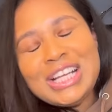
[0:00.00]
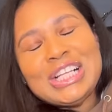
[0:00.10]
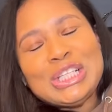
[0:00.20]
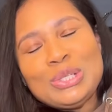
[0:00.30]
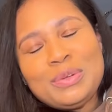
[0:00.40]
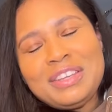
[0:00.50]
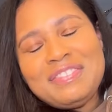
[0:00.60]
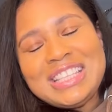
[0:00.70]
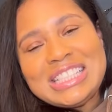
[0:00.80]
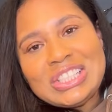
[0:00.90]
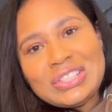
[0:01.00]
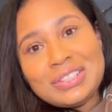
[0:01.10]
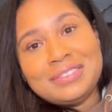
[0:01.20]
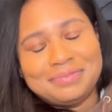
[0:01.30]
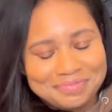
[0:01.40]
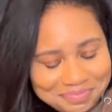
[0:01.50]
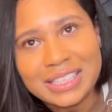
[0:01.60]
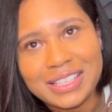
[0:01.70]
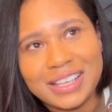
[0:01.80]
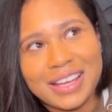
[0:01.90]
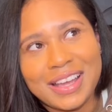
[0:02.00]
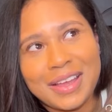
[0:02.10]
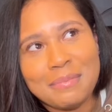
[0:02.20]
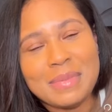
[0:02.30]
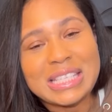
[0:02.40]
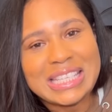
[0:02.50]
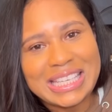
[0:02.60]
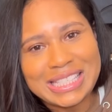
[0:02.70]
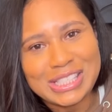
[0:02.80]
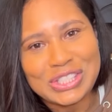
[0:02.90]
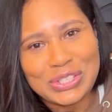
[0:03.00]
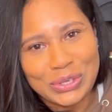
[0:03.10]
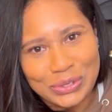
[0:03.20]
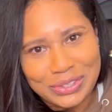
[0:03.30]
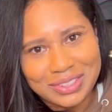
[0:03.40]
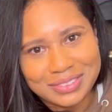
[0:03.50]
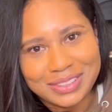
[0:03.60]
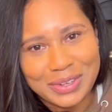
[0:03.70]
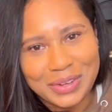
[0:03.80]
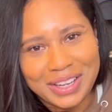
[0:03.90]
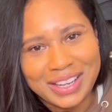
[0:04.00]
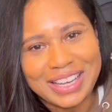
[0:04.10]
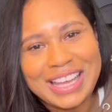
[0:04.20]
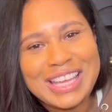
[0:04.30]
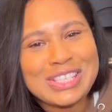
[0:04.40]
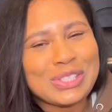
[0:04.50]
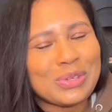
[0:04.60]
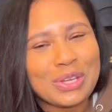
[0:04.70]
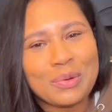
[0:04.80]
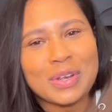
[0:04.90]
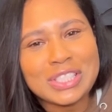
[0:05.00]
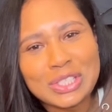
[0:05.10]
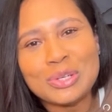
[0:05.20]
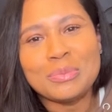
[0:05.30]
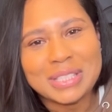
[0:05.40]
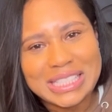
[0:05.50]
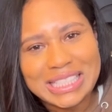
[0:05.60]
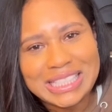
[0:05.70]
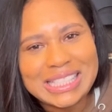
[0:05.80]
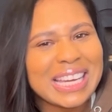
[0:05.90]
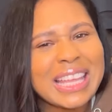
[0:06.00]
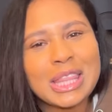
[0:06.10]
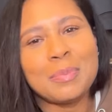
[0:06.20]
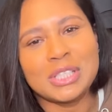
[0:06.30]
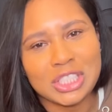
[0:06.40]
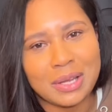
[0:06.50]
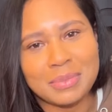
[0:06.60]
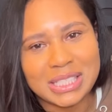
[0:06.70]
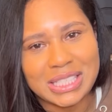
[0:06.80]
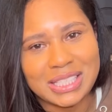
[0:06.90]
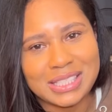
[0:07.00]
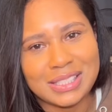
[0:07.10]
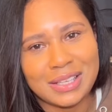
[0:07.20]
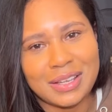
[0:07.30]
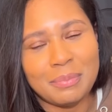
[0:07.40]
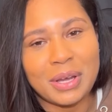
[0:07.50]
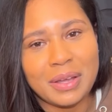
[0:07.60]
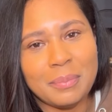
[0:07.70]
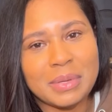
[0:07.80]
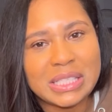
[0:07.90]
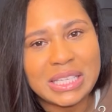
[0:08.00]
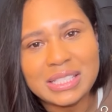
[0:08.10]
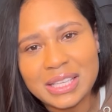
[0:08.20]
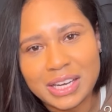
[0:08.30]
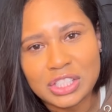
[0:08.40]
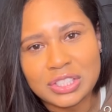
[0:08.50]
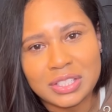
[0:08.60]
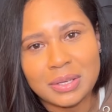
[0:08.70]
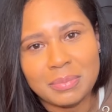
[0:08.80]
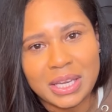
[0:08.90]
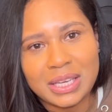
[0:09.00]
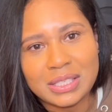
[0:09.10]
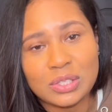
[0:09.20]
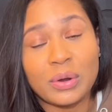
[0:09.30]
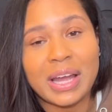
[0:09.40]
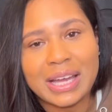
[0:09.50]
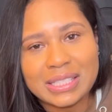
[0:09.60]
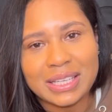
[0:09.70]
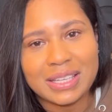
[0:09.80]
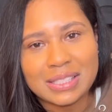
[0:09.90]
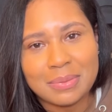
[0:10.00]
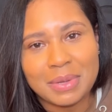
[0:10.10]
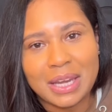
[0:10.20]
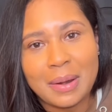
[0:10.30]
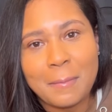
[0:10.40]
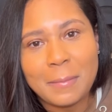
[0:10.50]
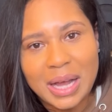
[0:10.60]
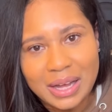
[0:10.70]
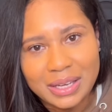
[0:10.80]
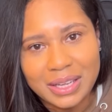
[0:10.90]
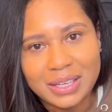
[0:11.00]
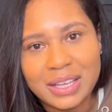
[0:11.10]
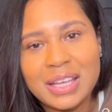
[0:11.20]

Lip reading: Louis Vuitton, Matisse girl, okay? So the original Matisse, not the Pochette Matisse, but Matisse actually means, or I take it to mean, pocket.